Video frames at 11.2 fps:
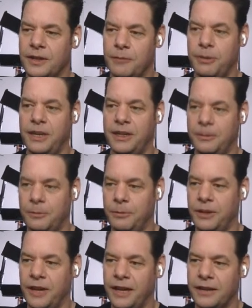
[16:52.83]
and compare them and
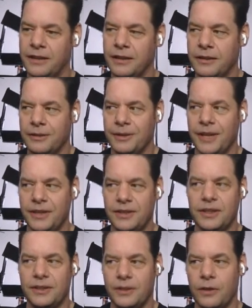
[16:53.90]
be like, it's
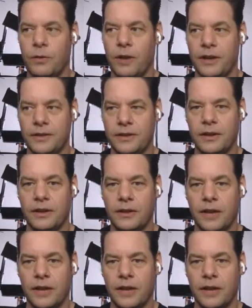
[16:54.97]
just not quite as good.